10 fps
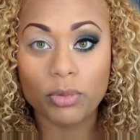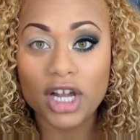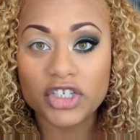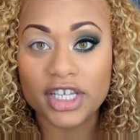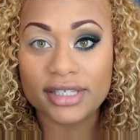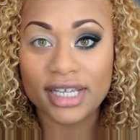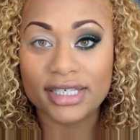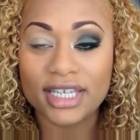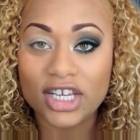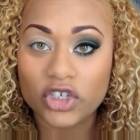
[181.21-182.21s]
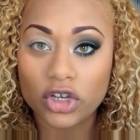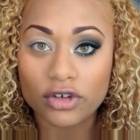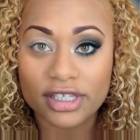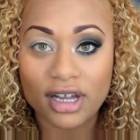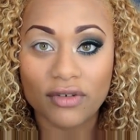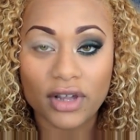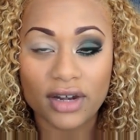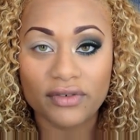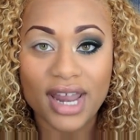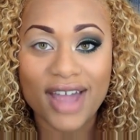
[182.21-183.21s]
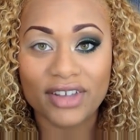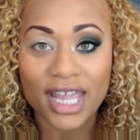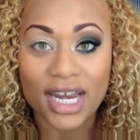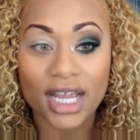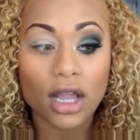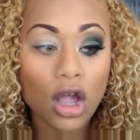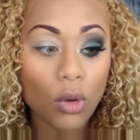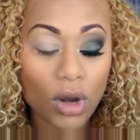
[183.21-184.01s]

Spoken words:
brushes and teaching yourself, kind of navigating,